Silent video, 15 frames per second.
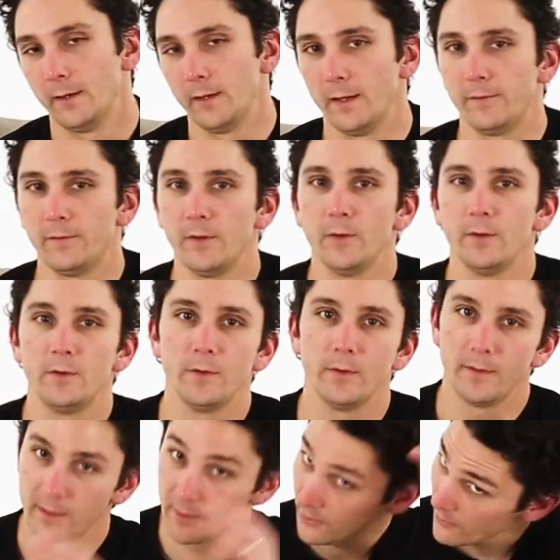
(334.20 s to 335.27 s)
If you do
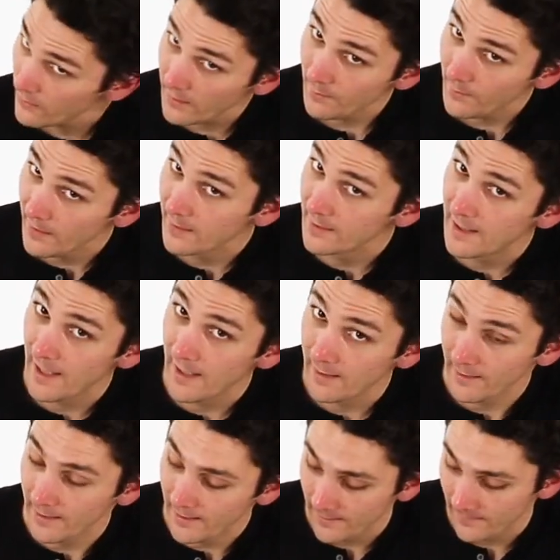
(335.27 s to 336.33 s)
this treatment
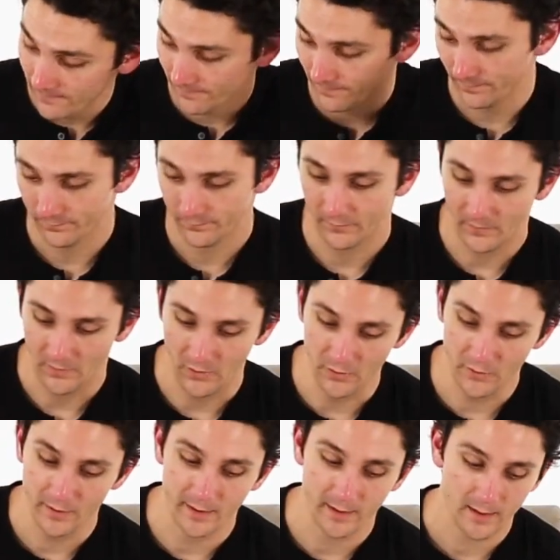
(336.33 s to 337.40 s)
daily,
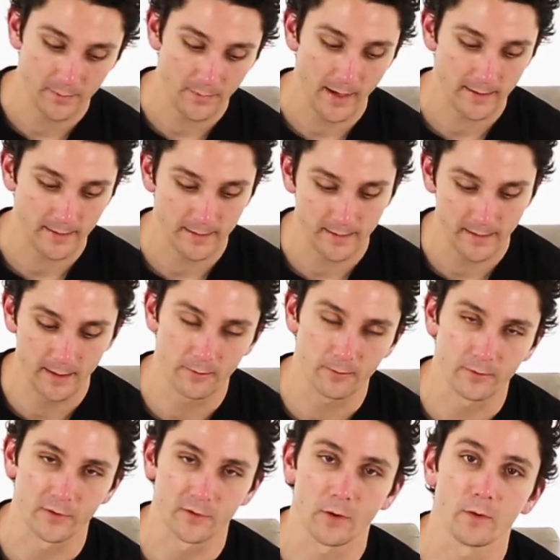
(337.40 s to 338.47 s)
you should expect to see
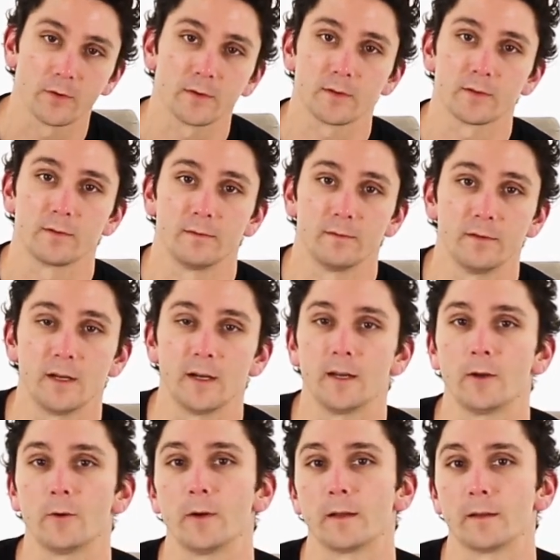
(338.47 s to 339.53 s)
results very
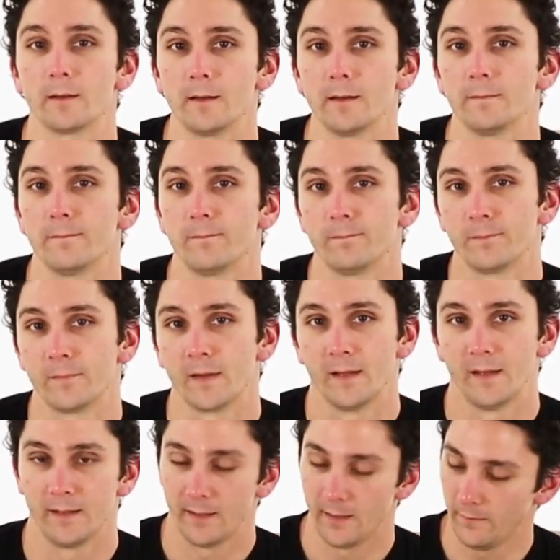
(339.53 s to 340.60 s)
quickly.
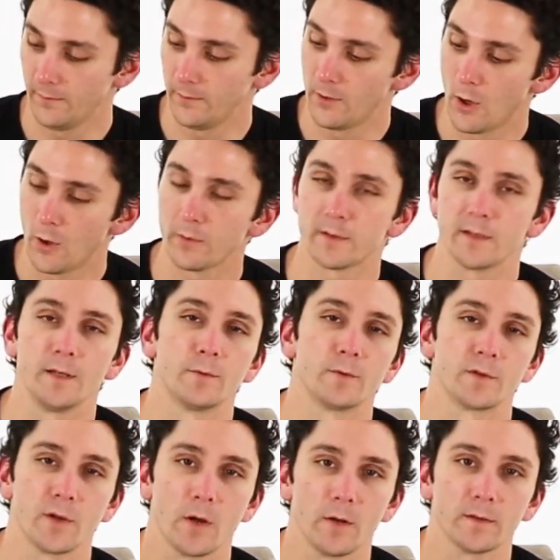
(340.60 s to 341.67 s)
If you don't see
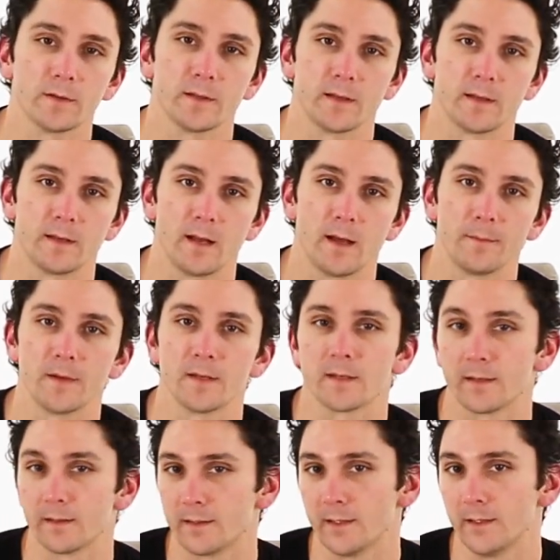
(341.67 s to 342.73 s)
results and the numbness
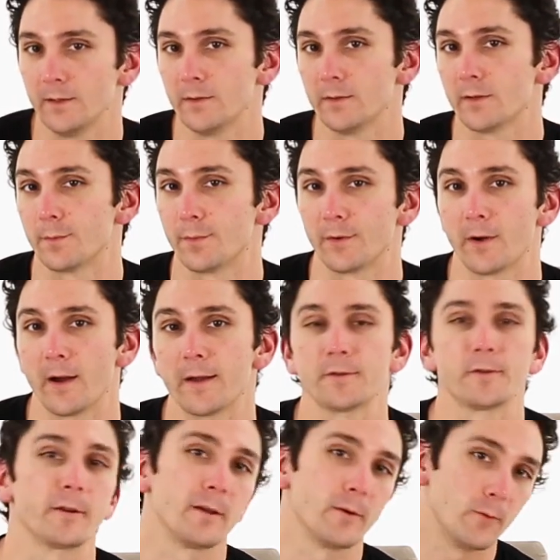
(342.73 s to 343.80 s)
continues to
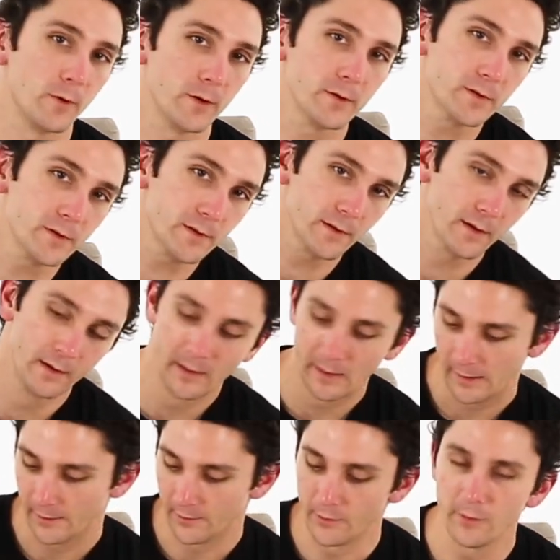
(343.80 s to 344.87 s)
progress or get worse,
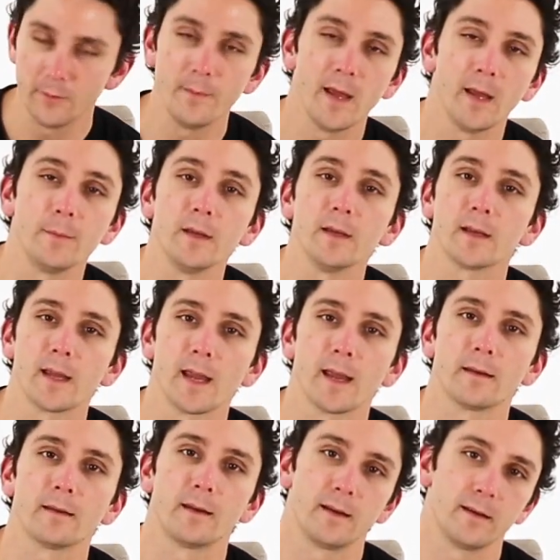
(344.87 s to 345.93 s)
you may be a
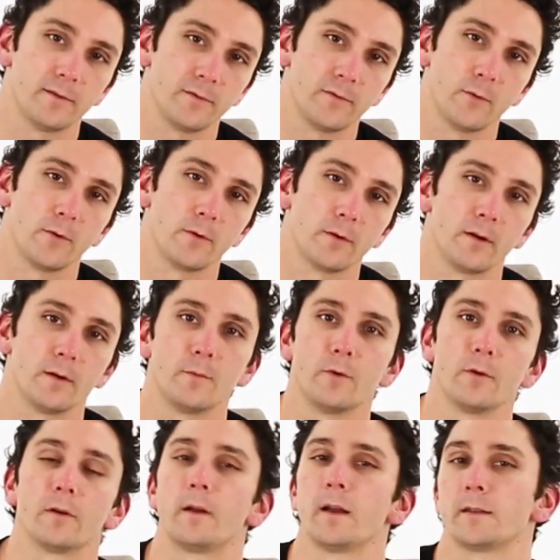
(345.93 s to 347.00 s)
candidate for a
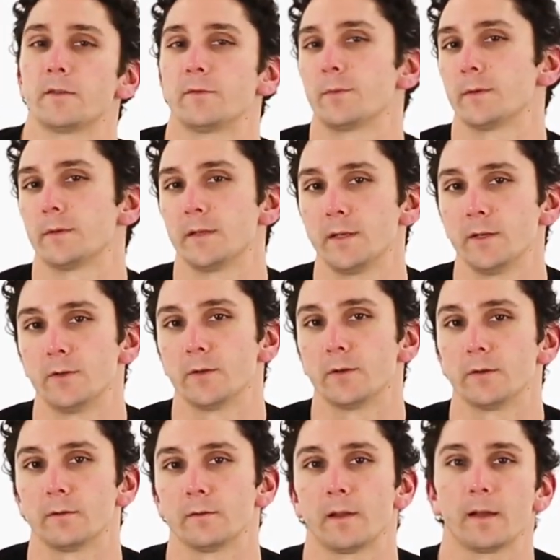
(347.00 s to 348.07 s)
more aggressive
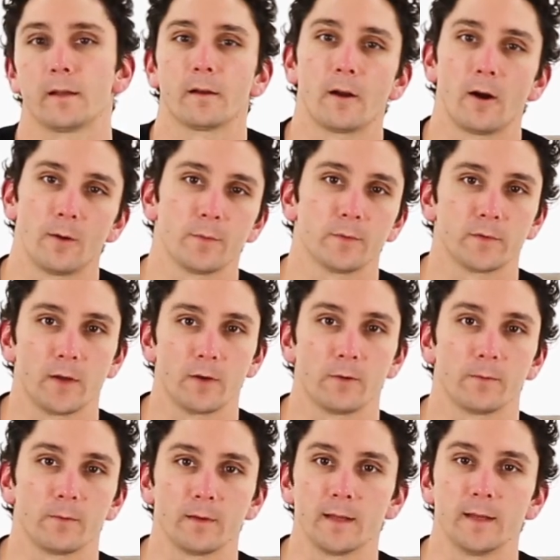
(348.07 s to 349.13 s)
procedure like a carpal
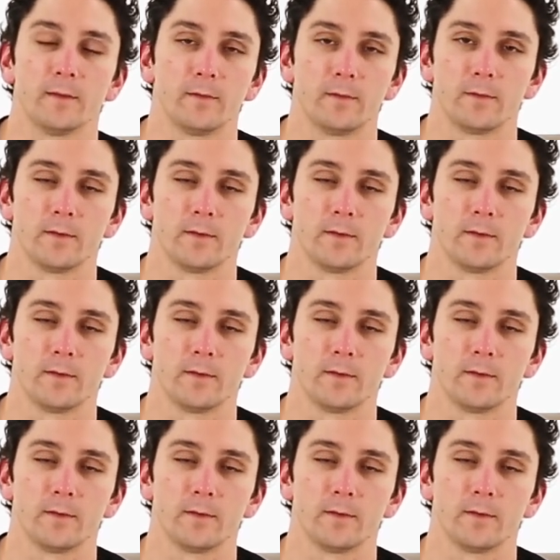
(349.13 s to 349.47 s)
tunnel release.